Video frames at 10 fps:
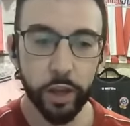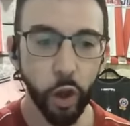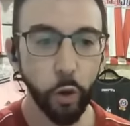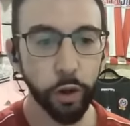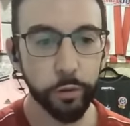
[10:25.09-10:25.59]

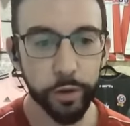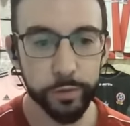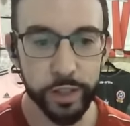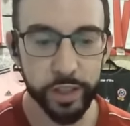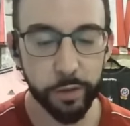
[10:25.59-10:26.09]
Goal on
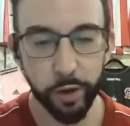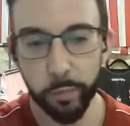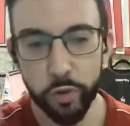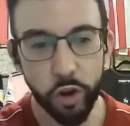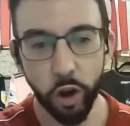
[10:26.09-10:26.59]
57.
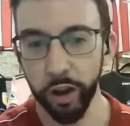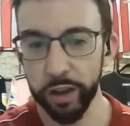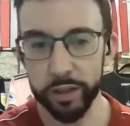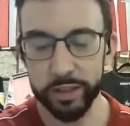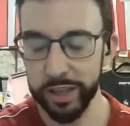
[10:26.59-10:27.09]
I'm not
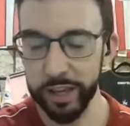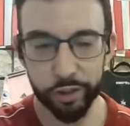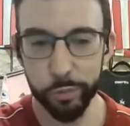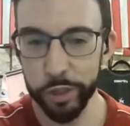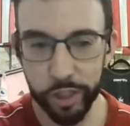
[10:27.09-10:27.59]
going to take
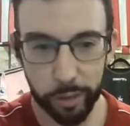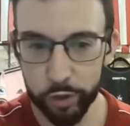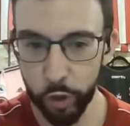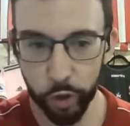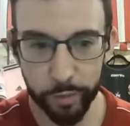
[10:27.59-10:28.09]
too much time
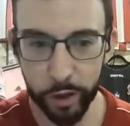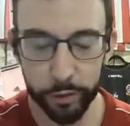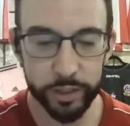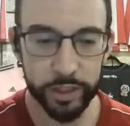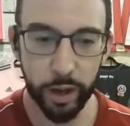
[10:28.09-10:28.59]
talking about
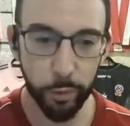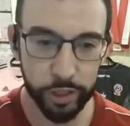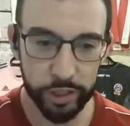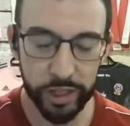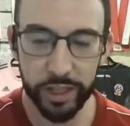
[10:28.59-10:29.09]
all this now. We're
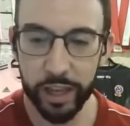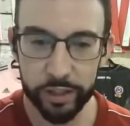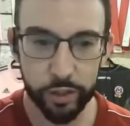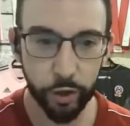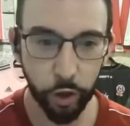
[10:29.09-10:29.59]
just going to
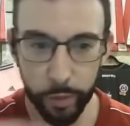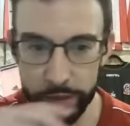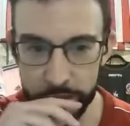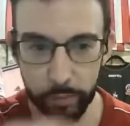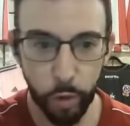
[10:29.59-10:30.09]
get to your
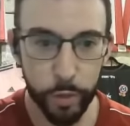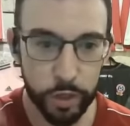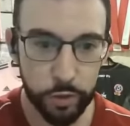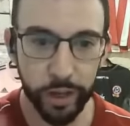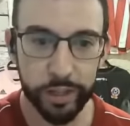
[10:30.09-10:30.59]
comments in a
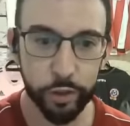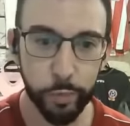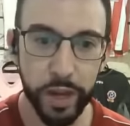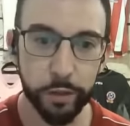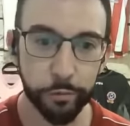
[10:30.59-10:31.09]
moment. Newcastle
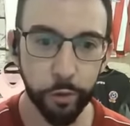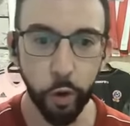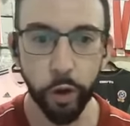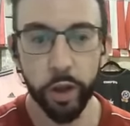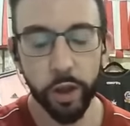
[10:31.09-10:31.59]
made it
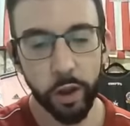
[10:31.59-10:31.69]
4.